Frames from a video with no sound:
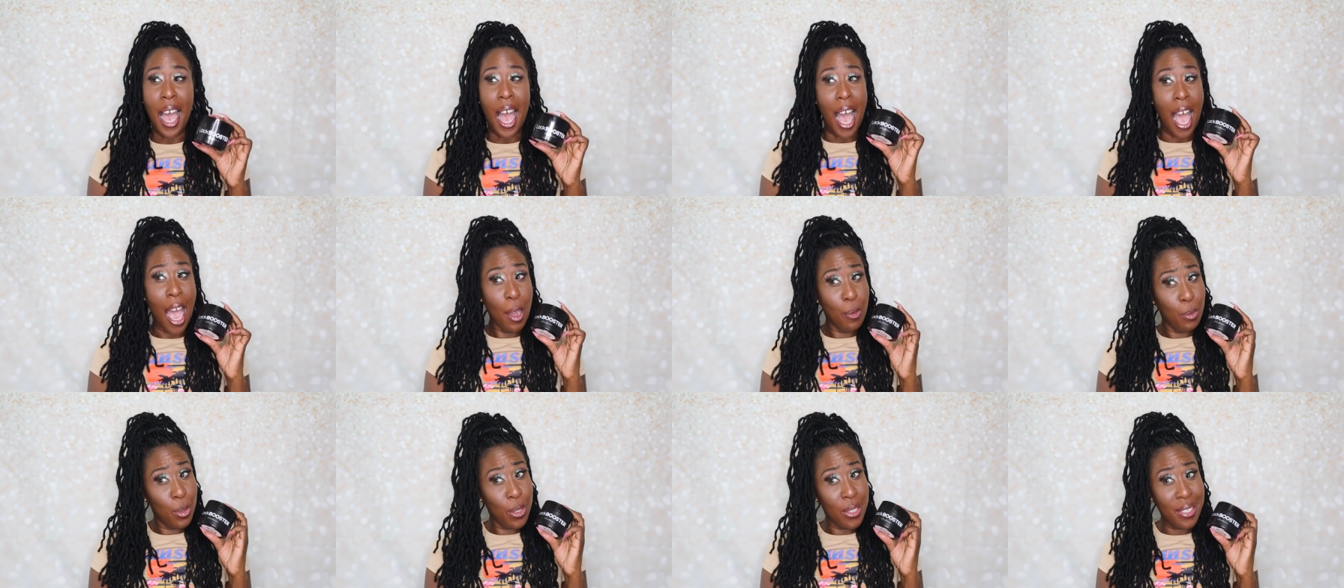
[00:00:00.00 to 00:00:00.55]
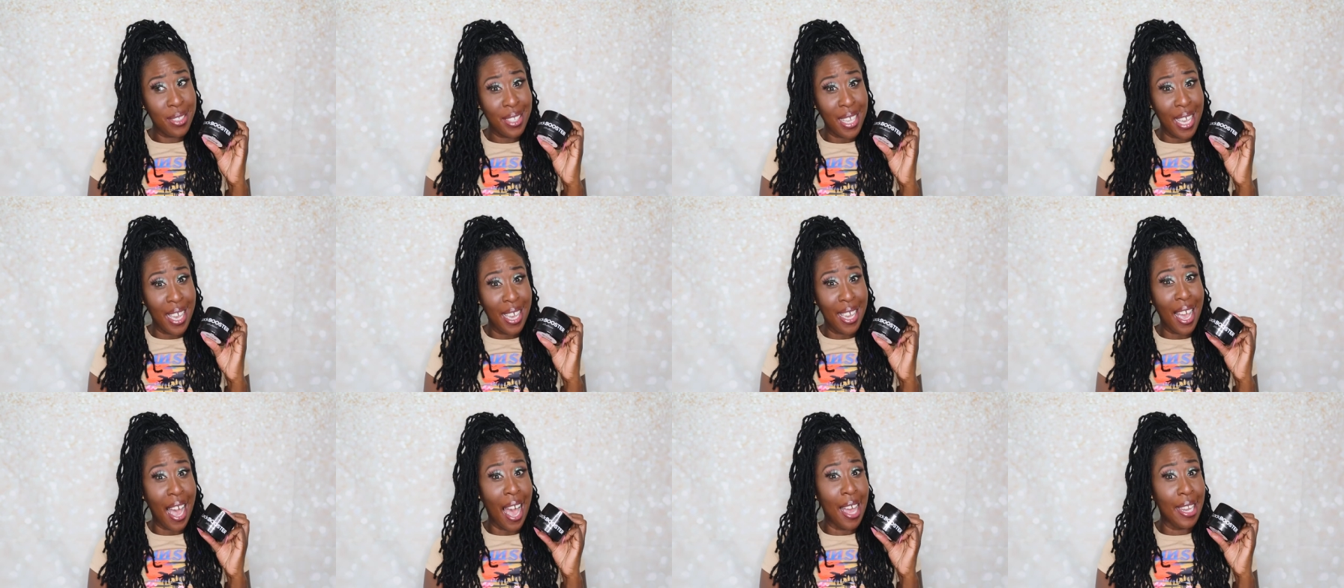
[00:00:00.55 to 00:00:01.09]
I will
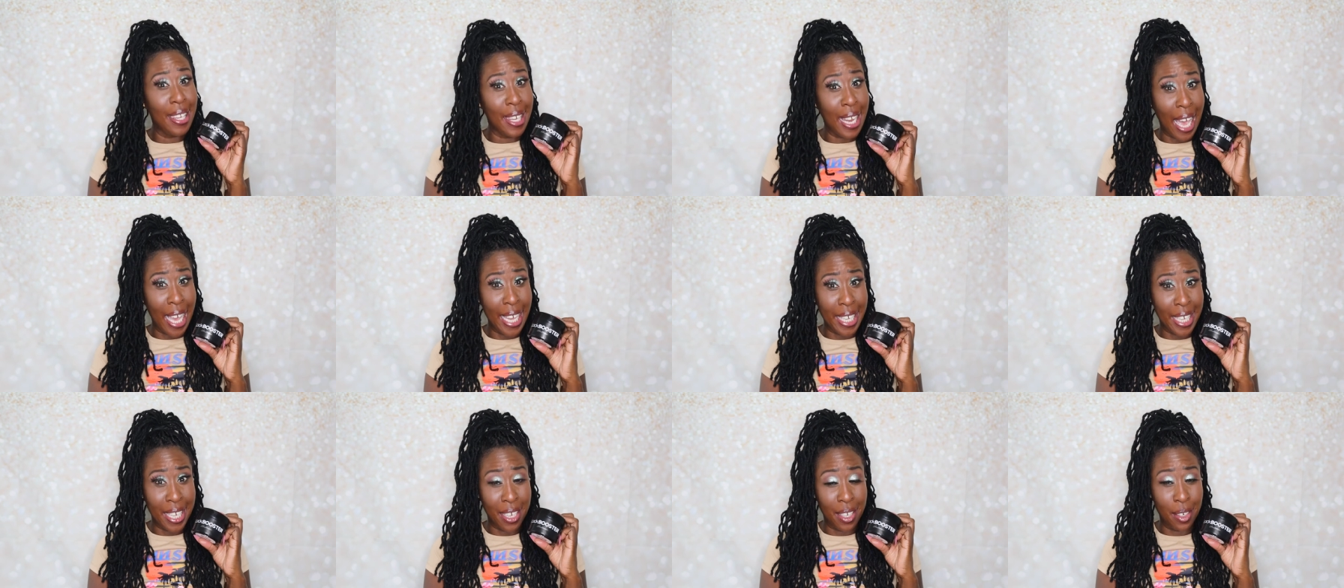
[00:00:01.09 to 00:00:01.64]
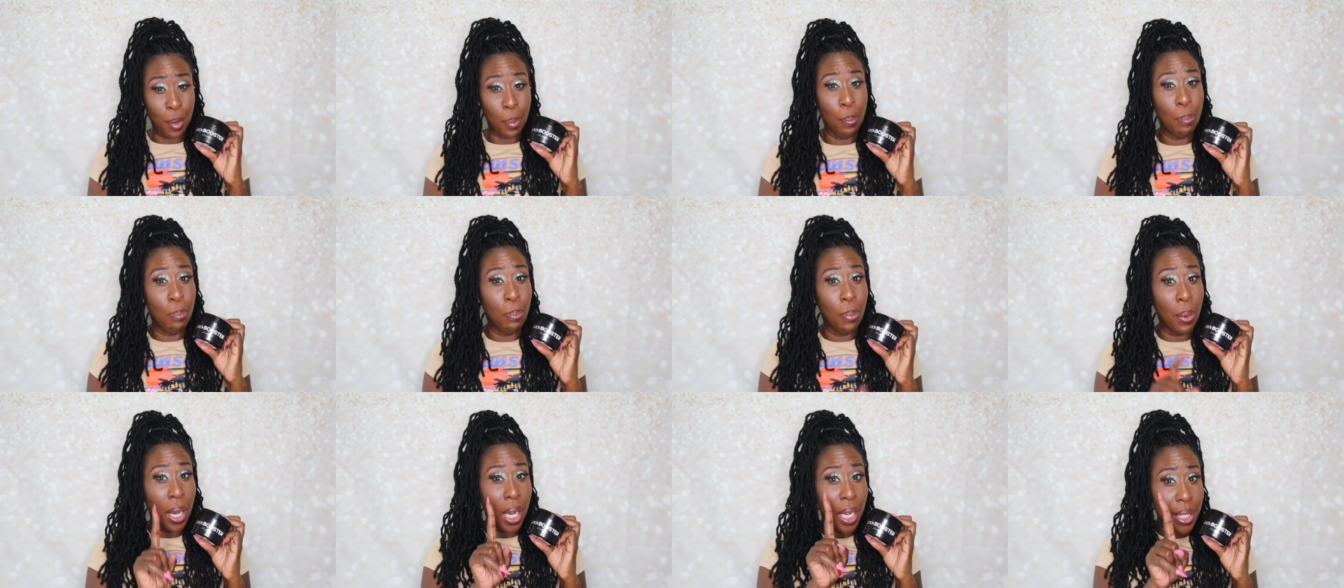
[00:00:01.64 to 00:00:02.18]
say I like it,
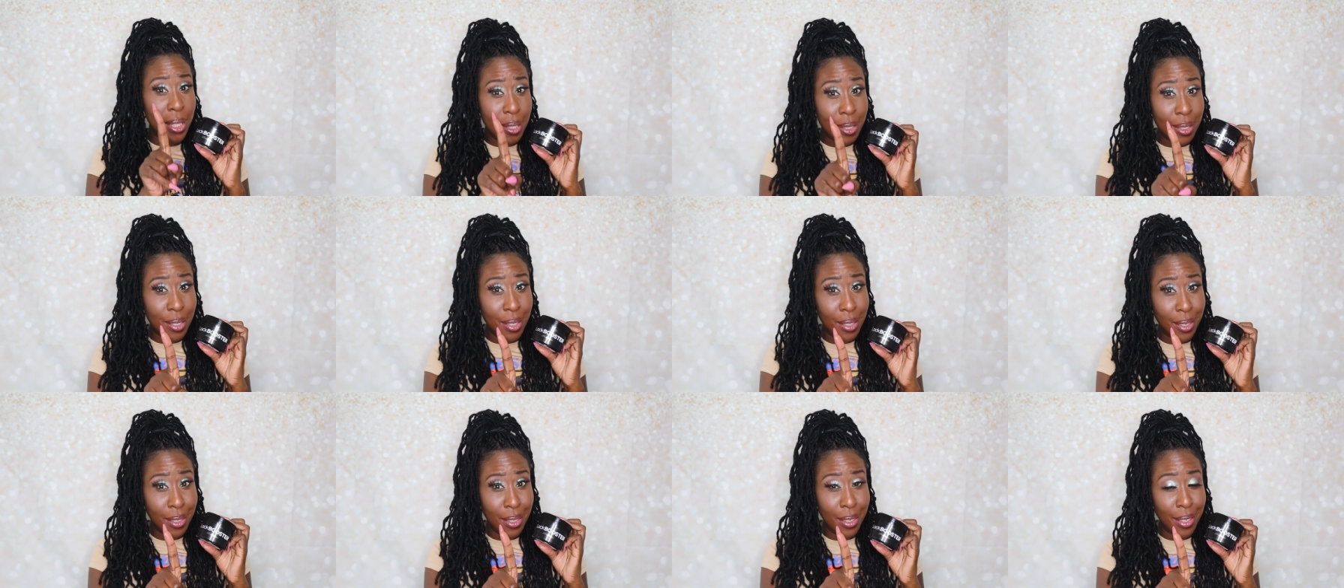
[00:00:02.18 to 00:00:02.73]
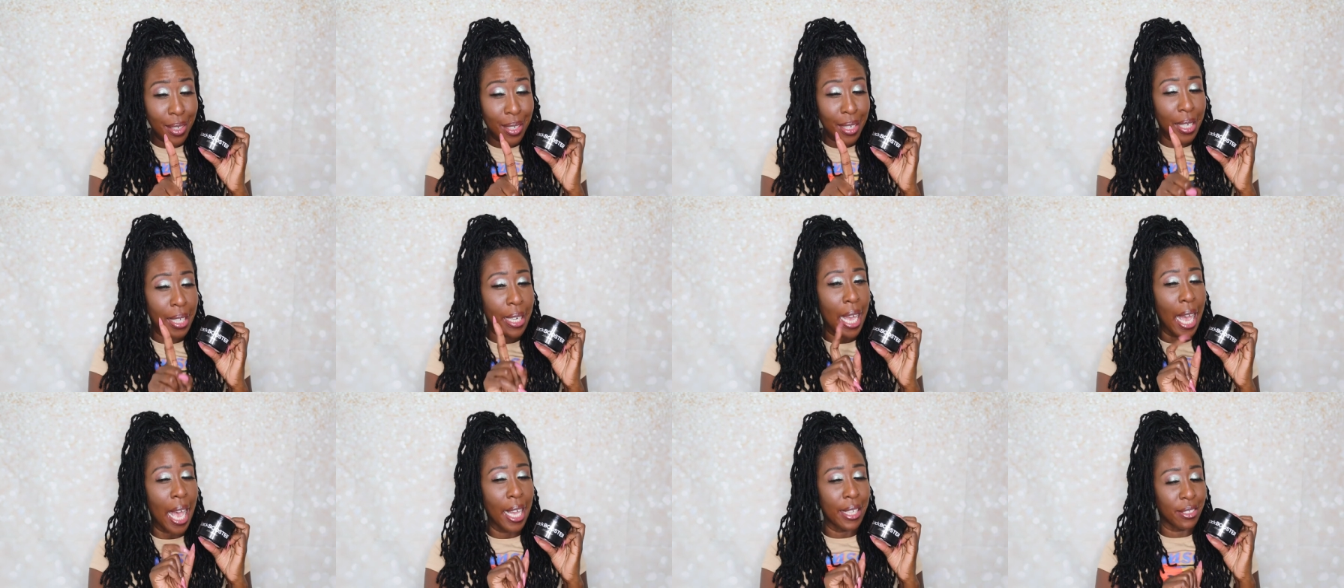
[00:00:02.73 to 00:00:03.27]
but
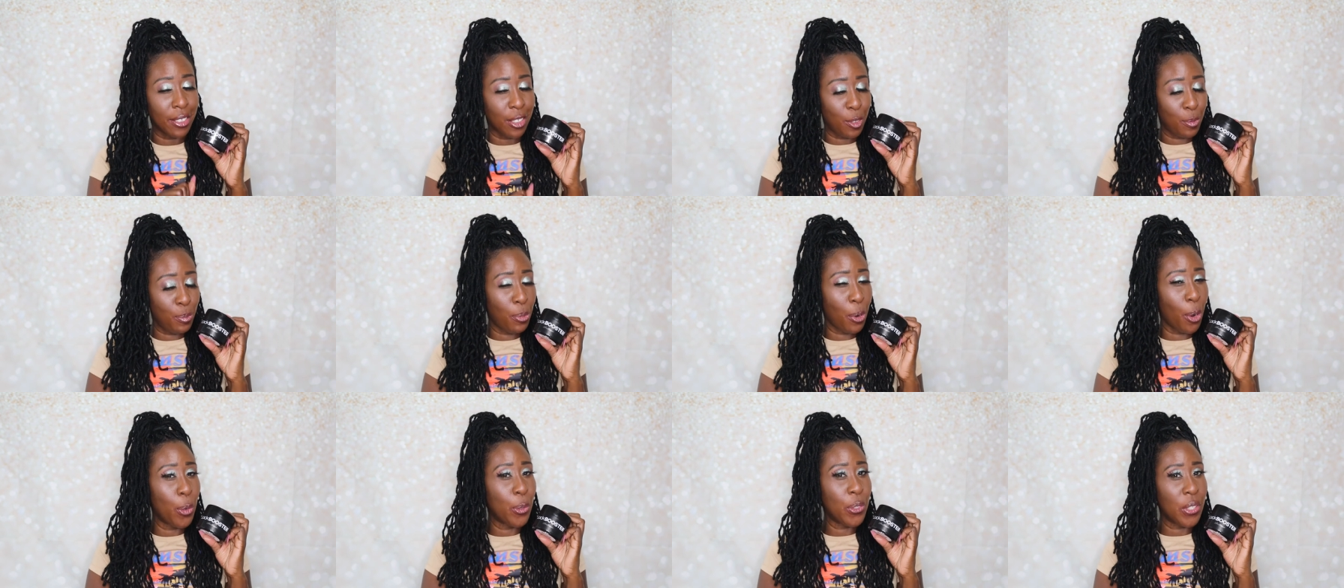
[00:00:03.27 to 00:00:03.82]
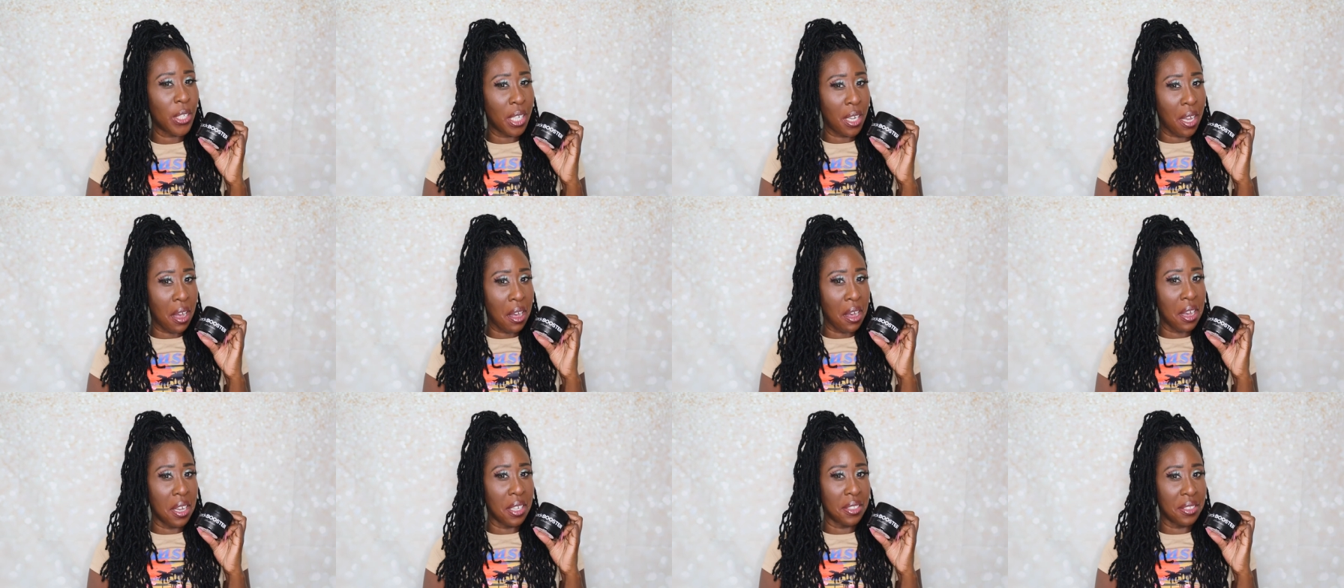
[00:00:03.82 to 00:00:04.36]
it has its pros and
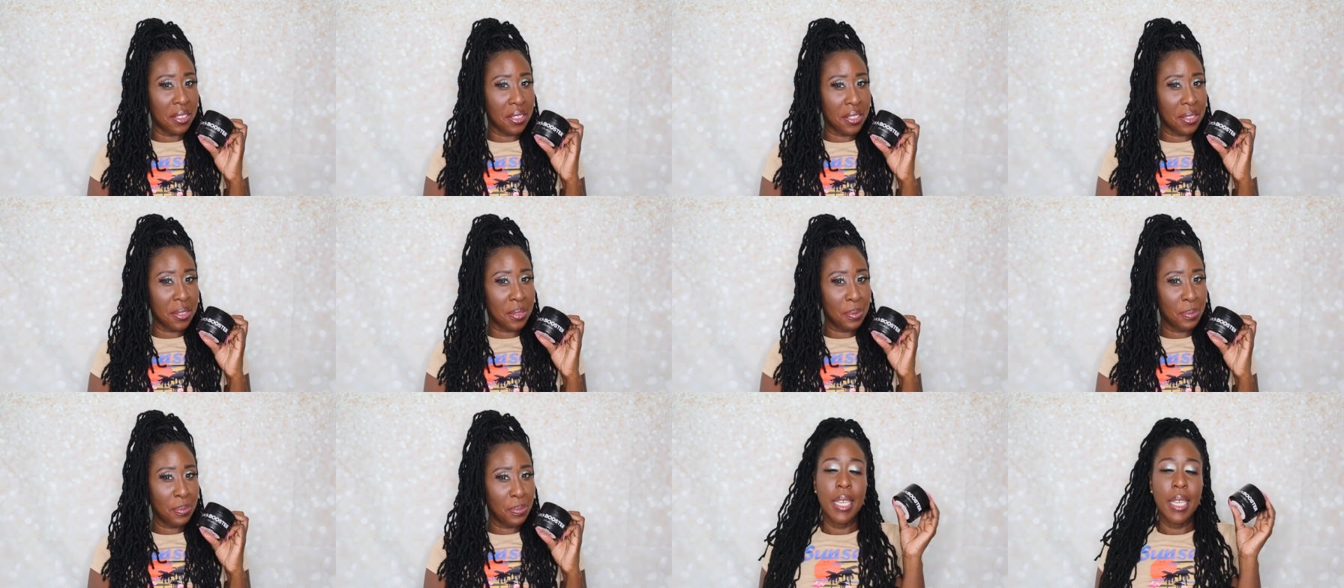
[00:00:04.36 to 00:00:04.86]
cons.